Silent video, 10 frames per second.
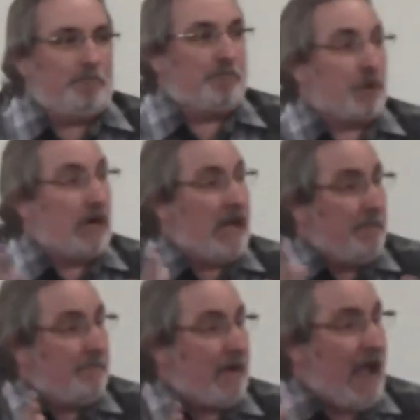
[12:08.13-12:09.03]

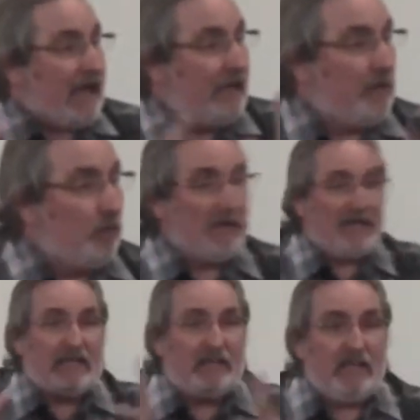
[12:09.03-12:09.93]
bring back and
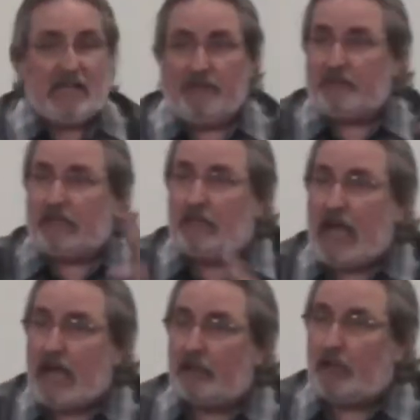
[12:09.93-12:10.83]
relive and
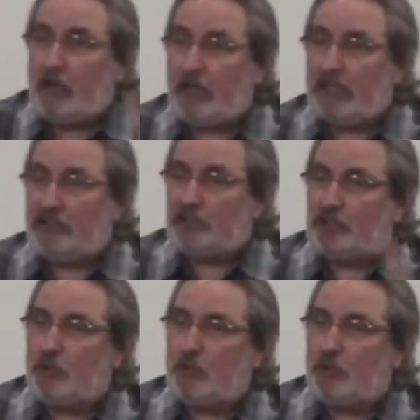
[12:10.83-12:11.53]
allow the audience